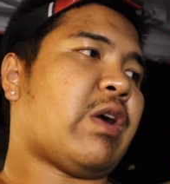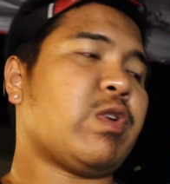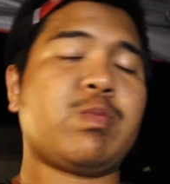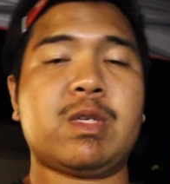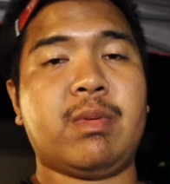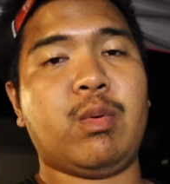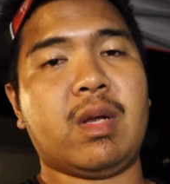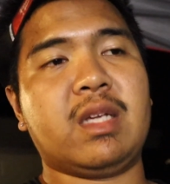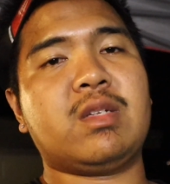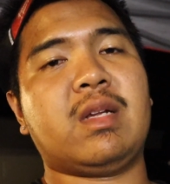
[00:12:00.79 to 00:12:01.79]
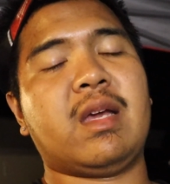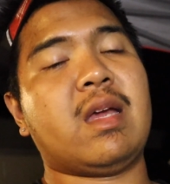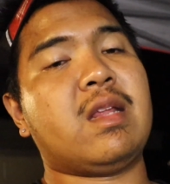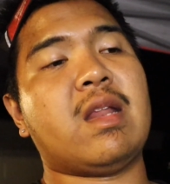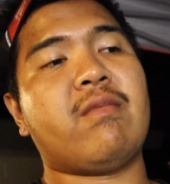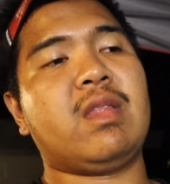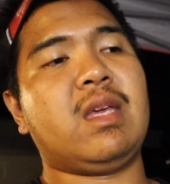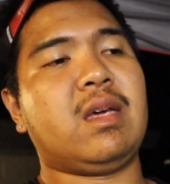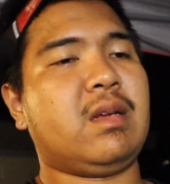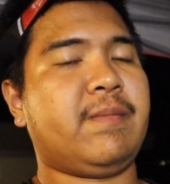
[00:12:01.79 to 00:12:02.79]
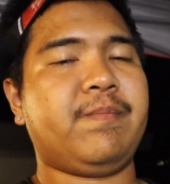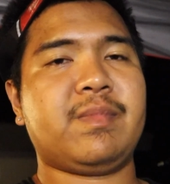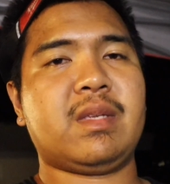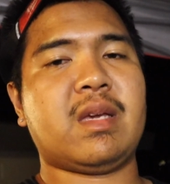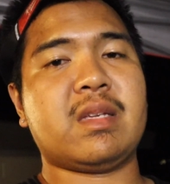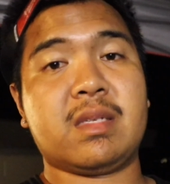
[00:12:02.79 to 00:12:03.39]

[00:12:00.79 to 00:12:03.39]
was supposed to be running today and it never did. it